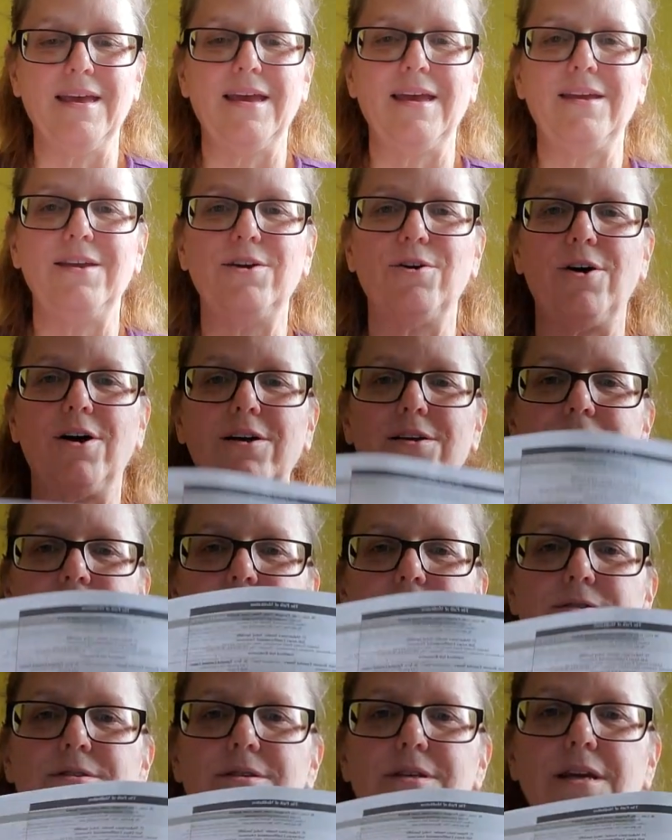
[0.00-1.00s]
You'll
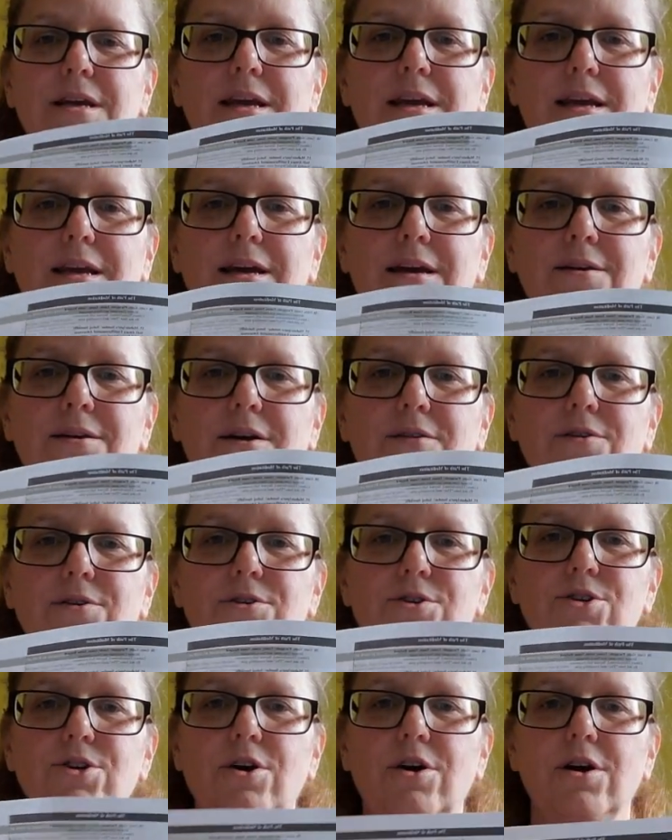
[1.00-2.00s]
also see another
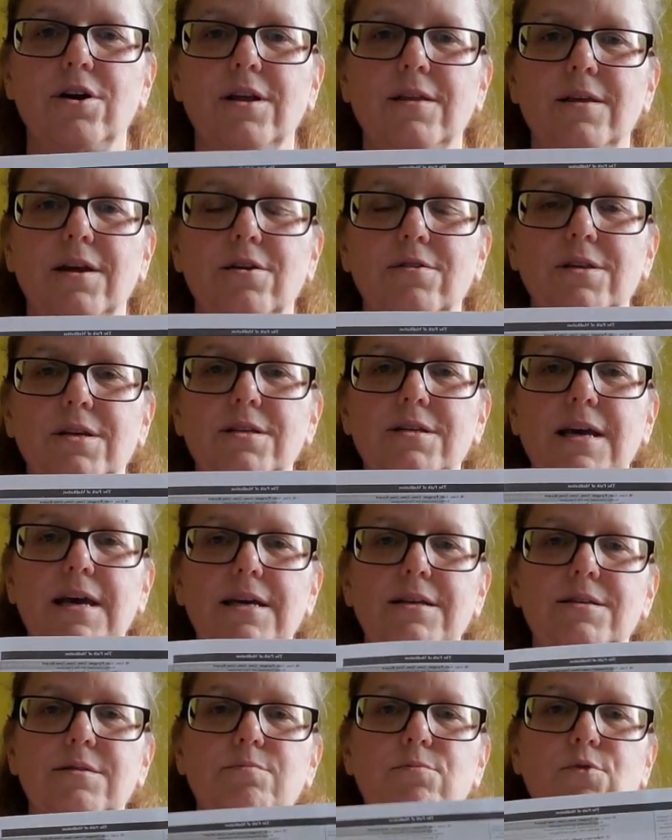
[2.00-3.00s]
chart in there, and
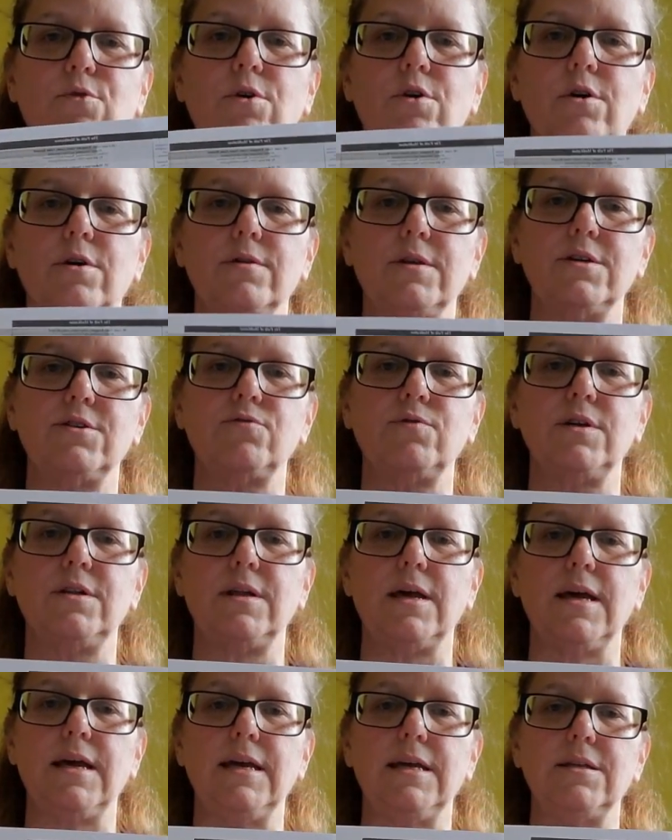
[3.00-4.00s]
this
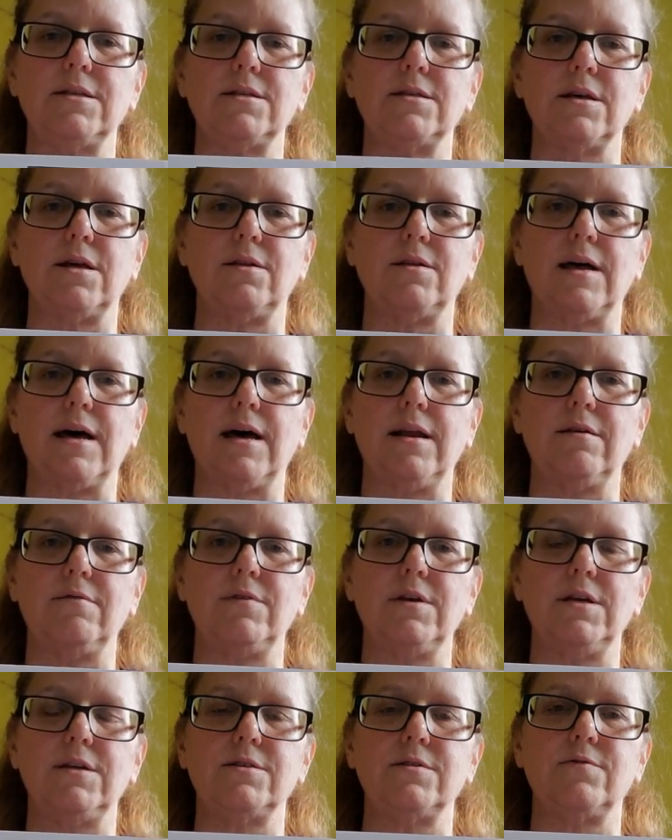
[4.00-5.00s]
relates a lot of
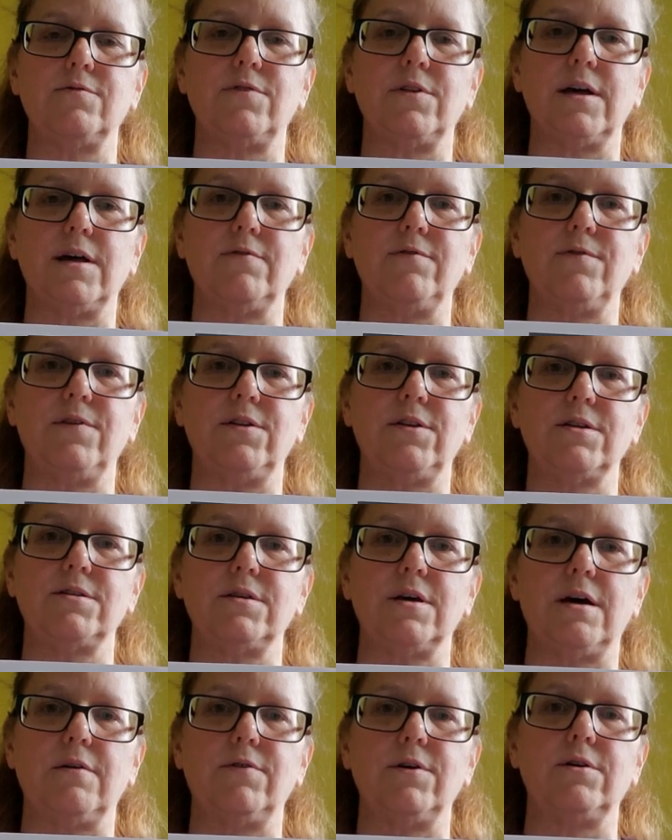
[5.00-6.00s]
these
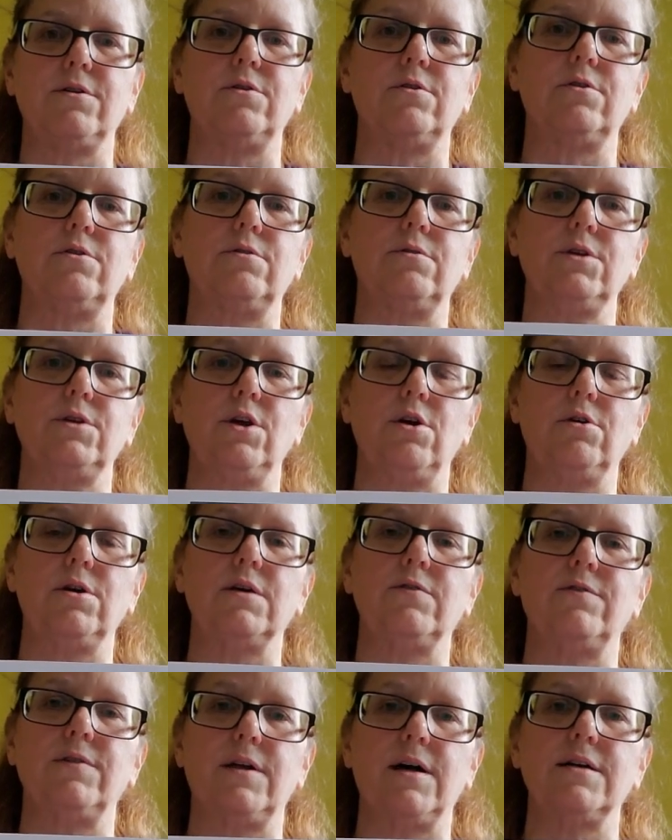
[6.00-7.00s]
philosophical yoga
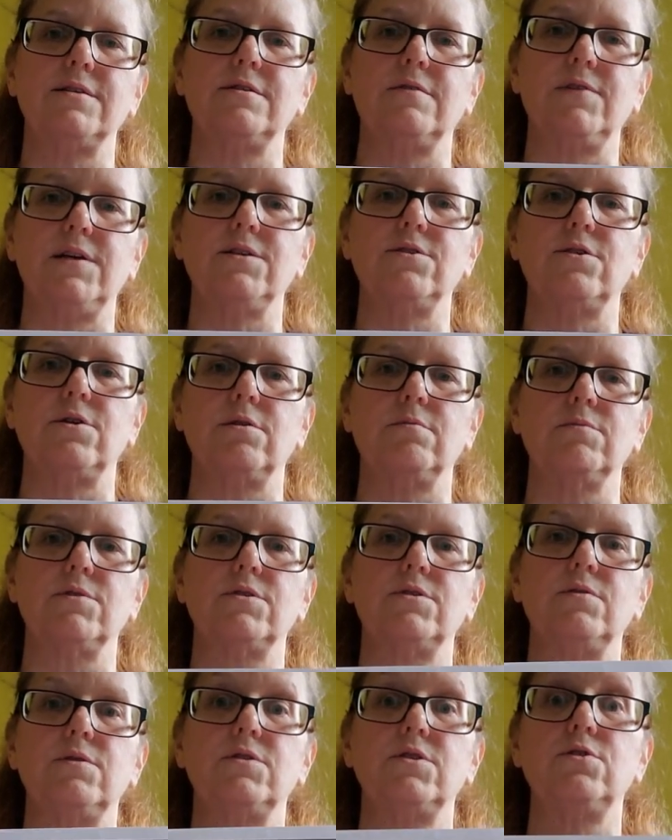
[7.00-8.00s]
philosophy
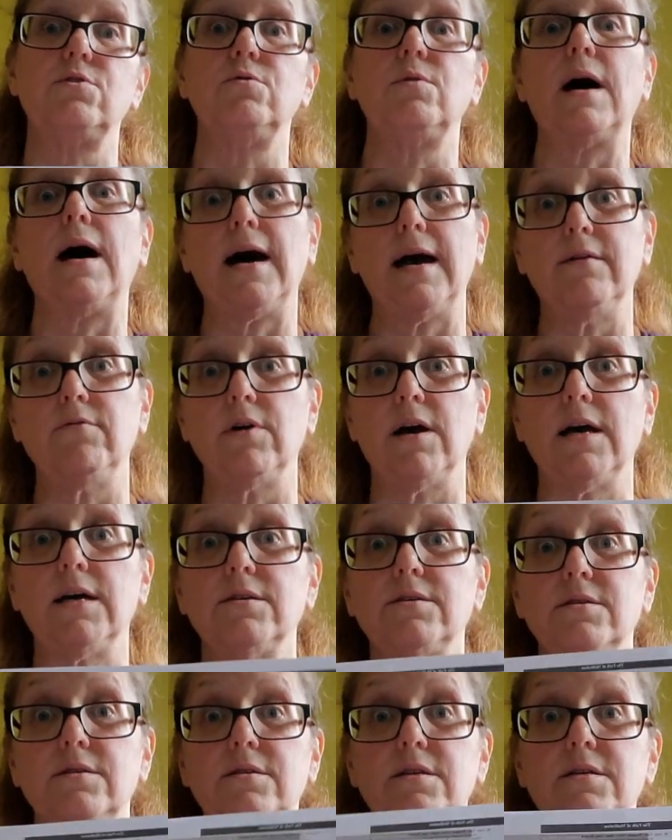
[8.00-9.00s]
terms to
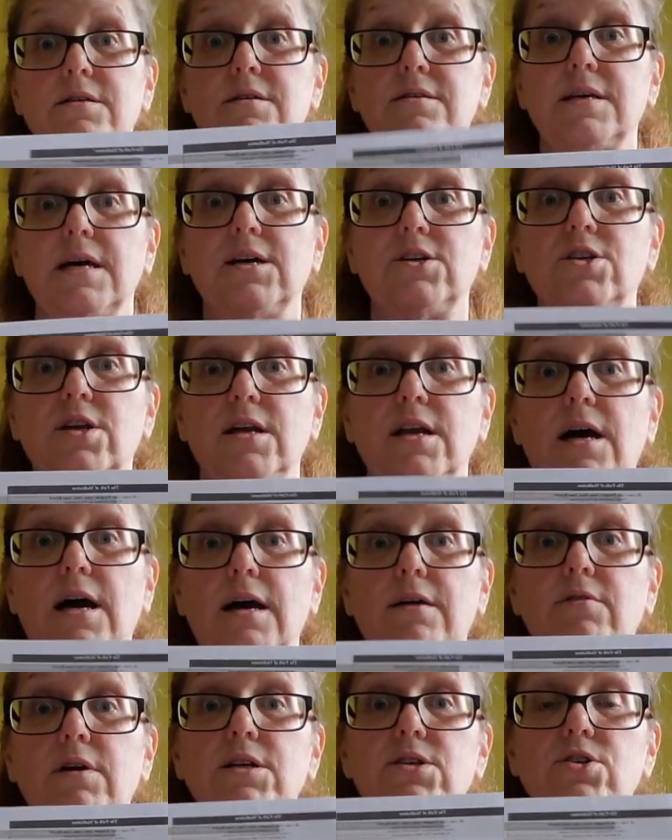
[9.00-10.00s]
iRest. This is actually an
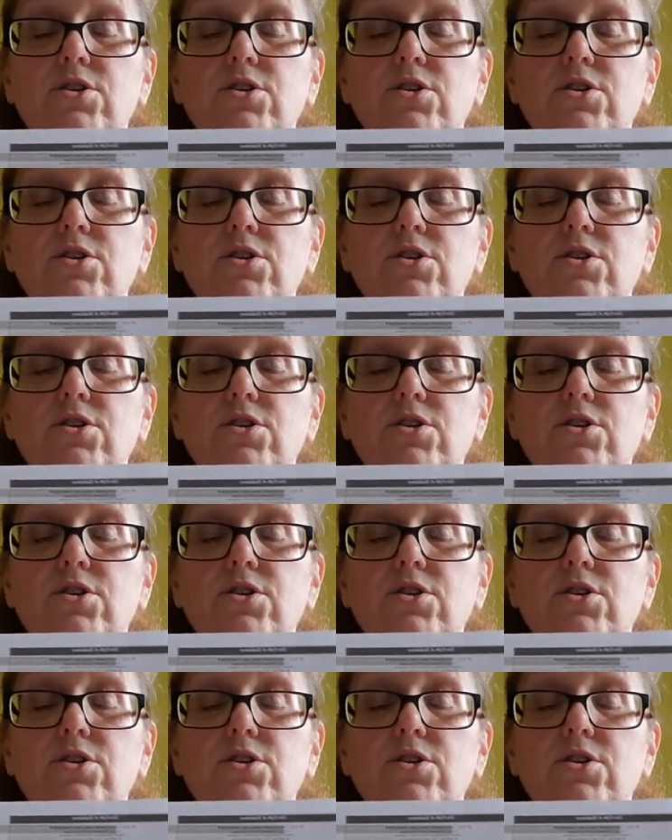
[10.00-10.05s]
iRest